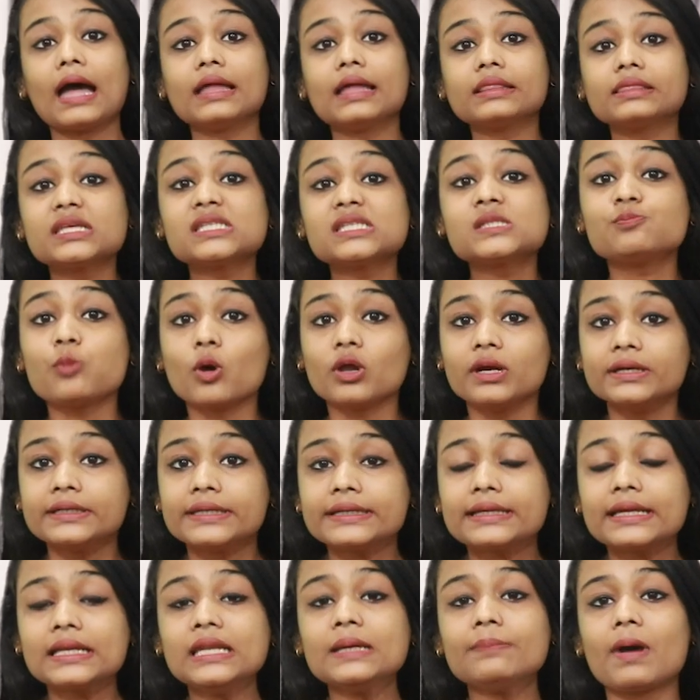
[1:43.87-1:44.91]
And this
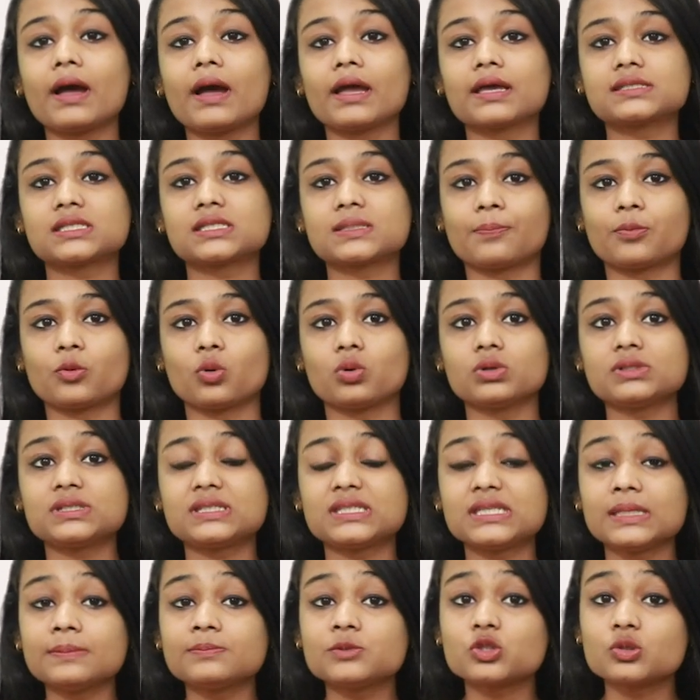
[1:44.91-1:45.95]
politically biased approach
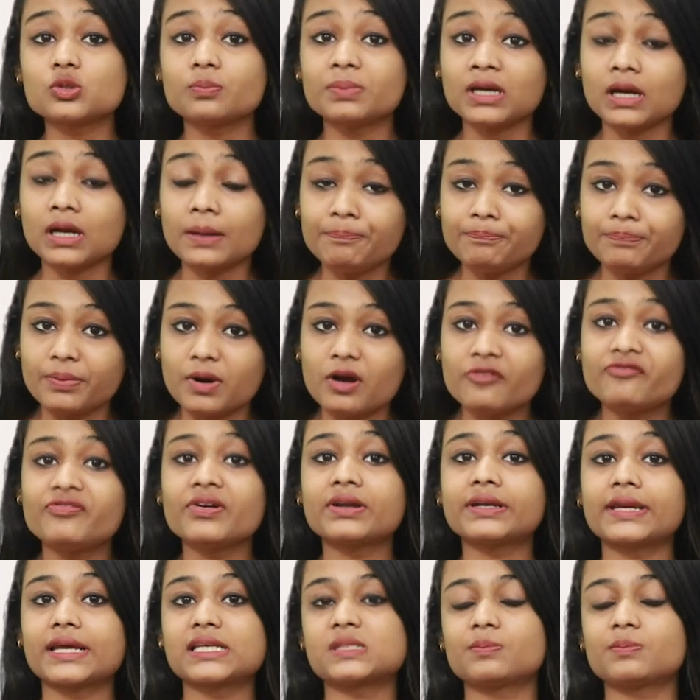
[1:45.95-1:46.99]
seems to be a
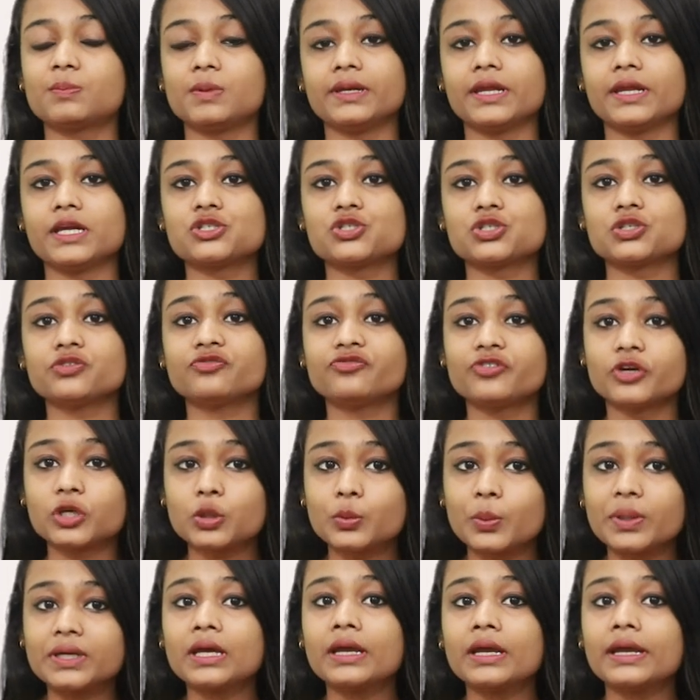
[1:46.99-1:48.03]
perfect explanation for
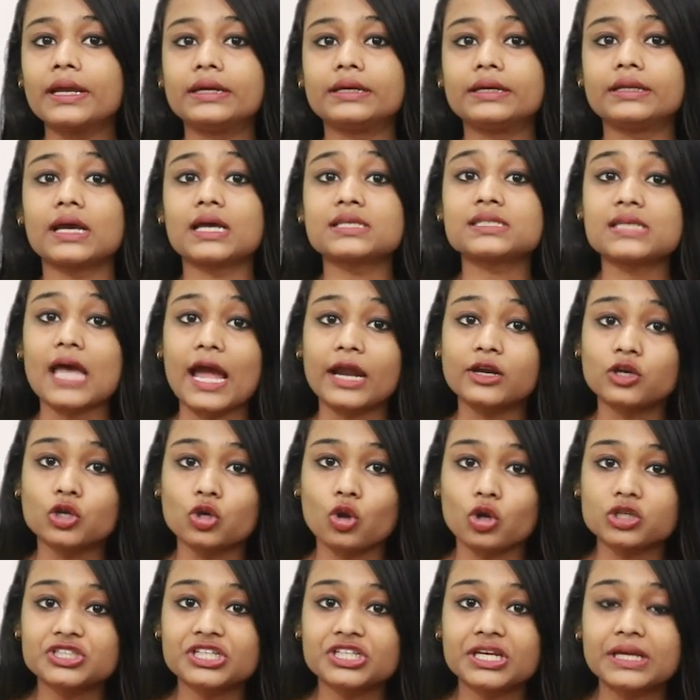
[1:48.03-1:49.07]
Twitter India's
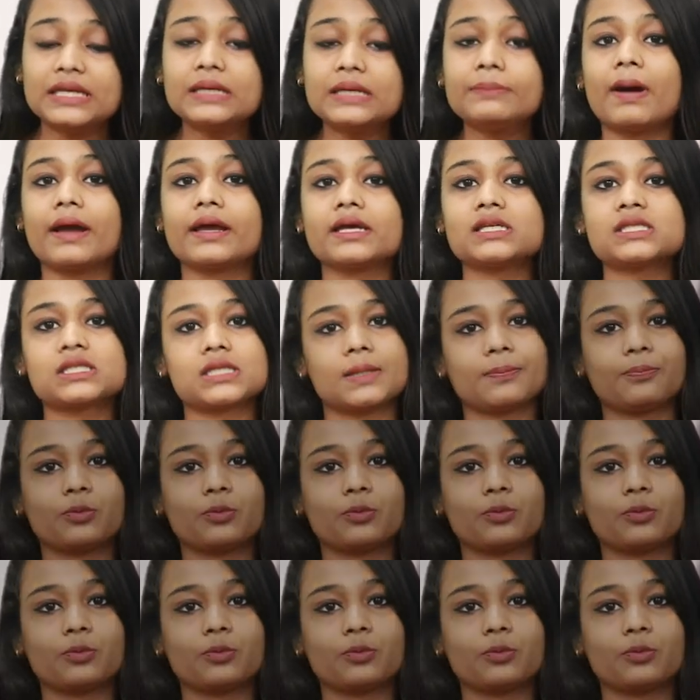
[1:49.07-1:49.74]
ideologically biased